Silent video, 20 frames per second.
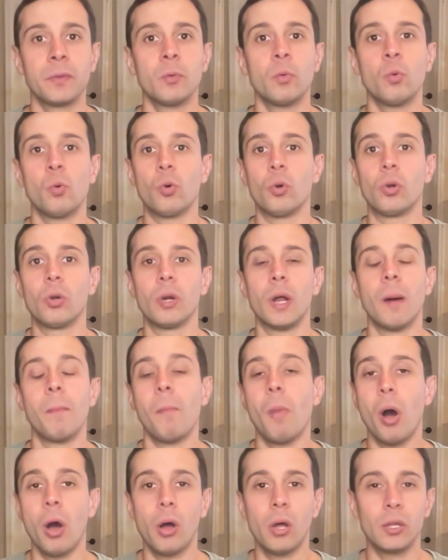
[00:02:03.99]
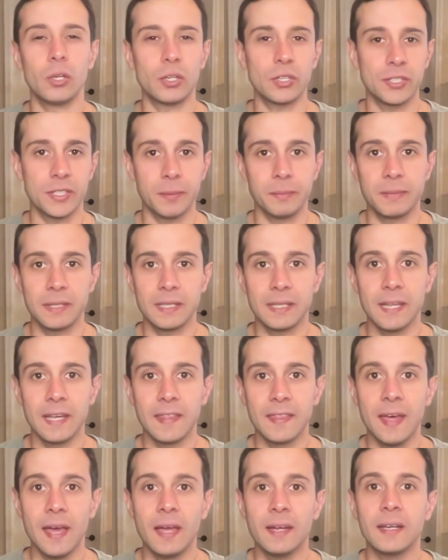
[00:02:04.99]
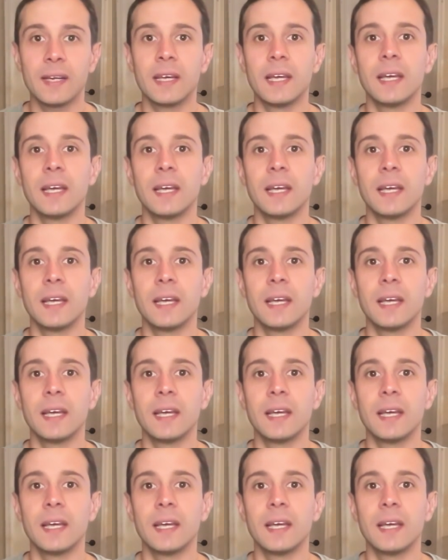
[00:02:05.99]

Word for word: or a mall or something like that,